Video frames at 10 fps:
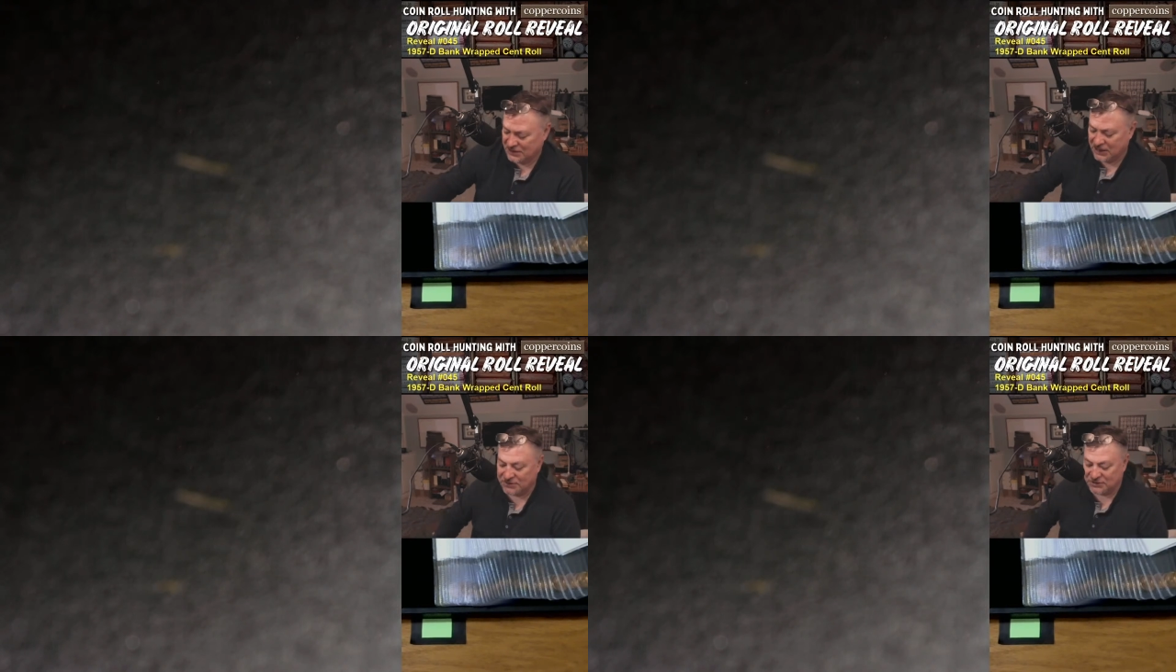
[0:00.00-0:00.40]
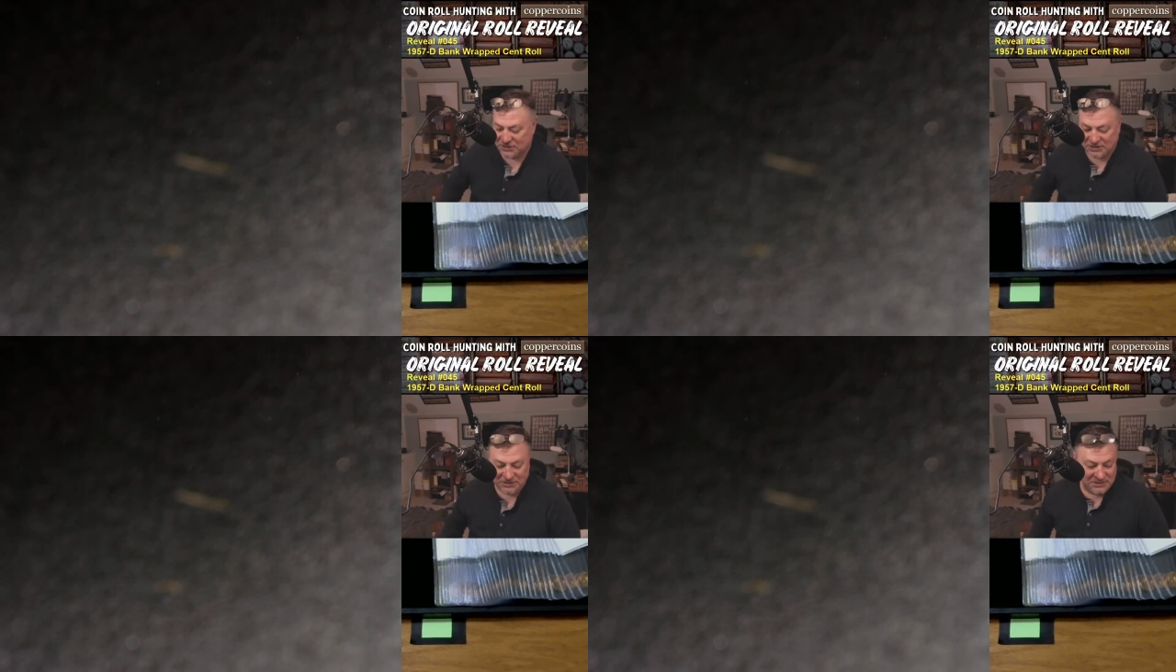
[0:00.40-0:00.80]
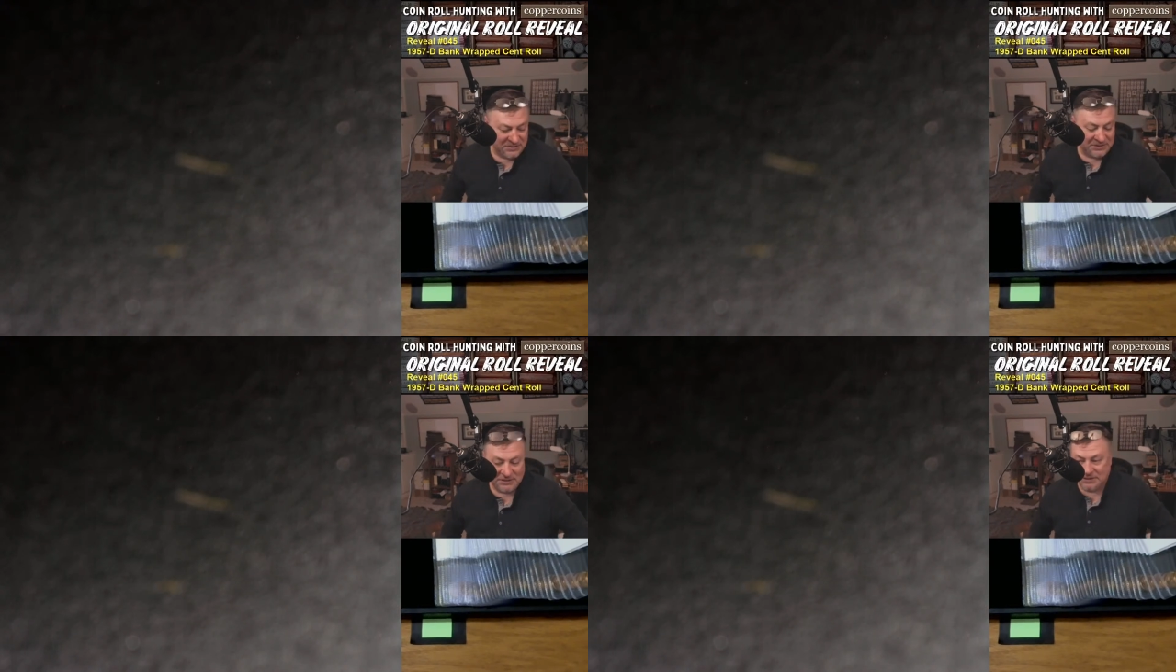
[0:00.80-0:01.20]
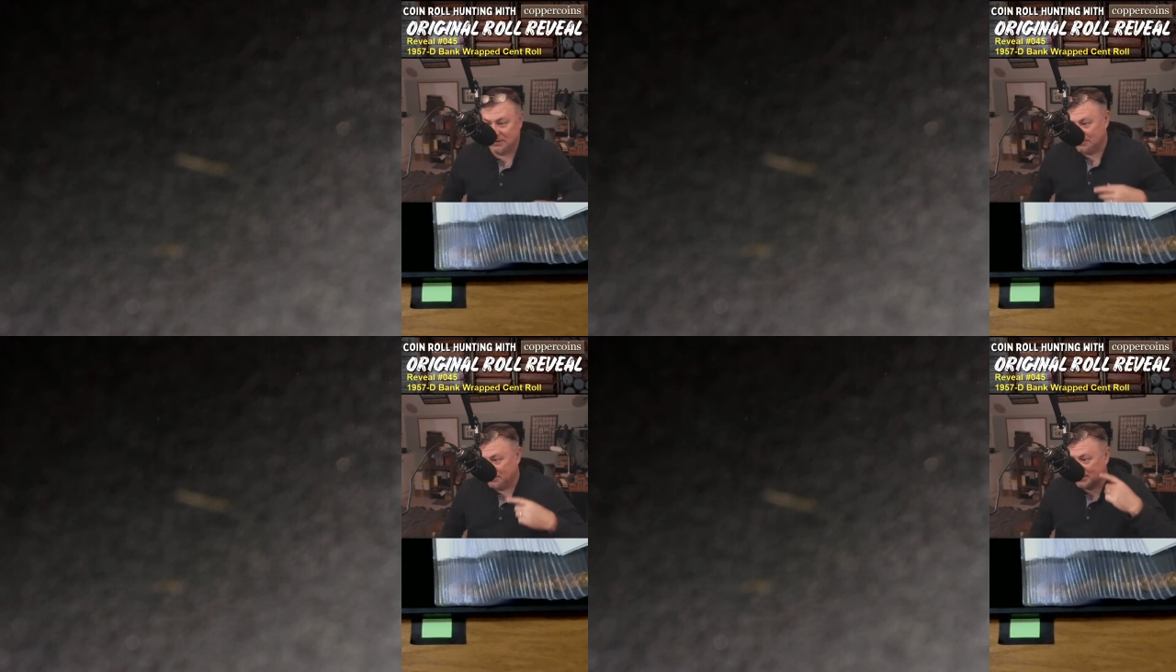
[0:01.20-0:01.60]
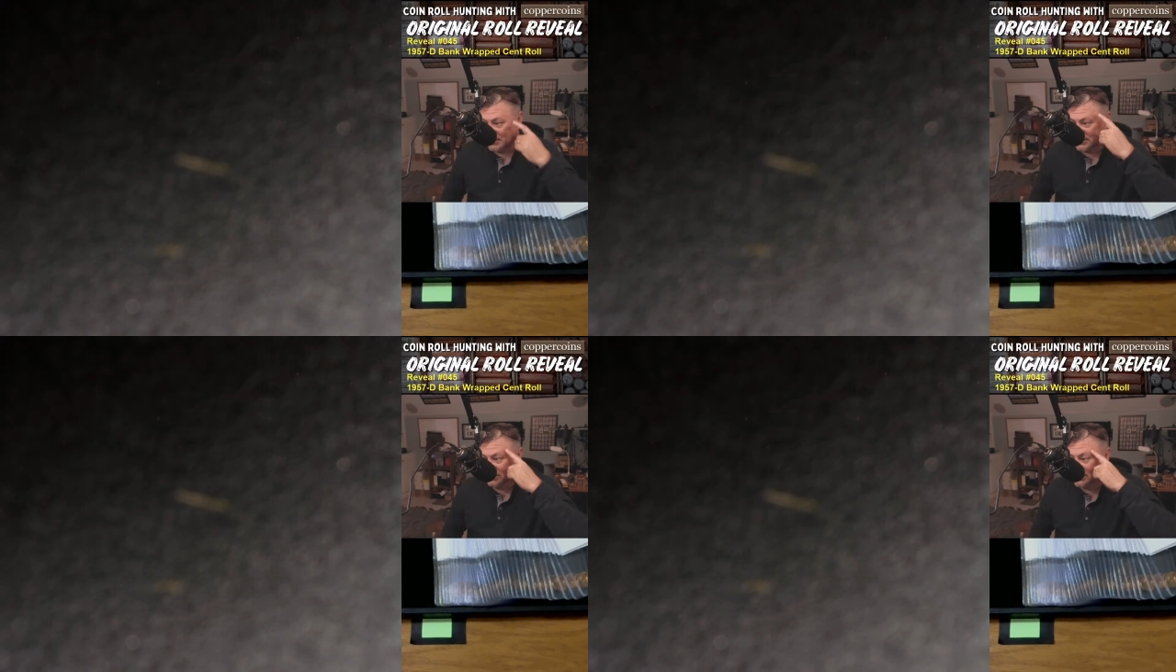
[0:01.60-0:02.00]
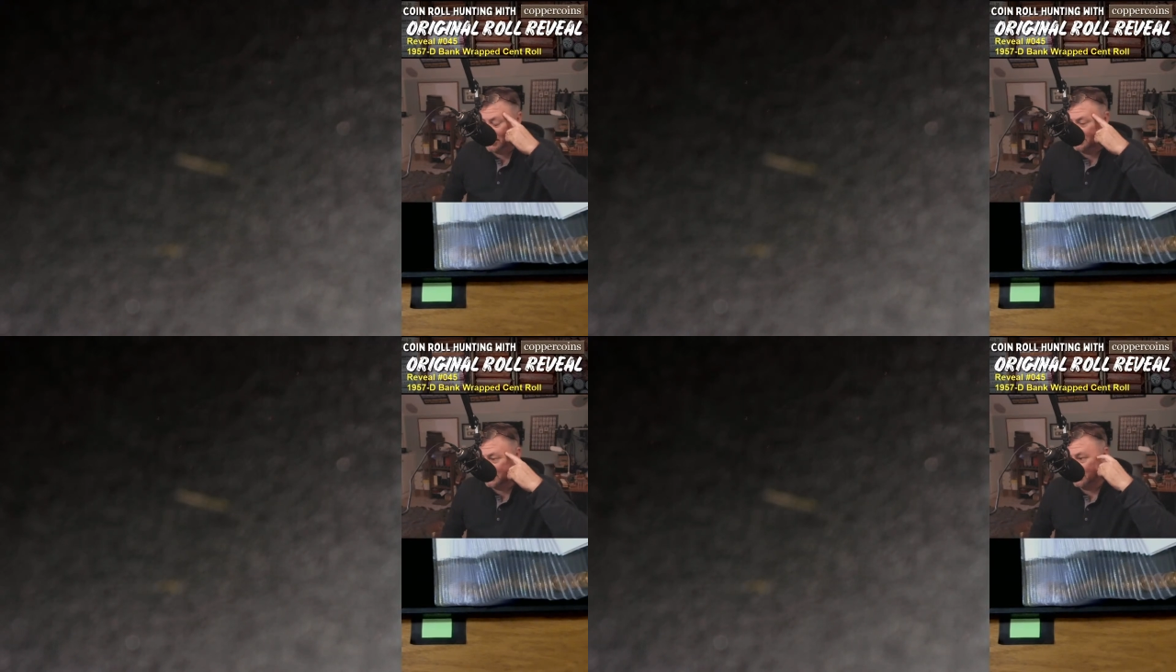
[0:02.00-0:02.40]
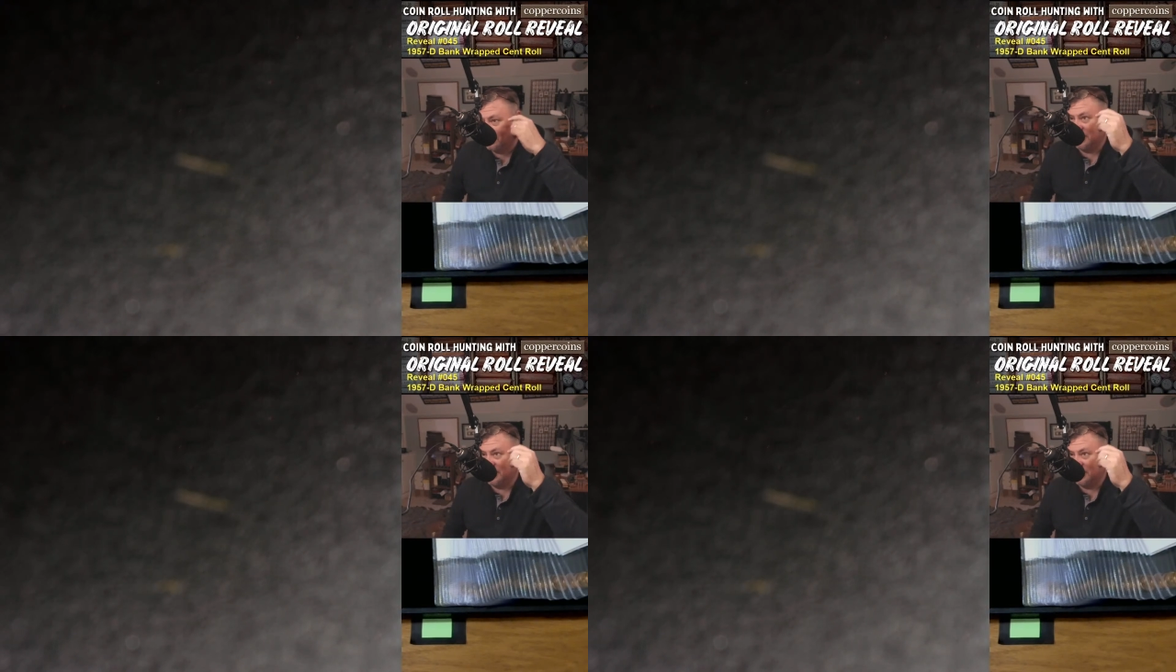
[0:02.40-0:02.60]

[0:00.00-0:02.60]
Amazon, because sometimes they're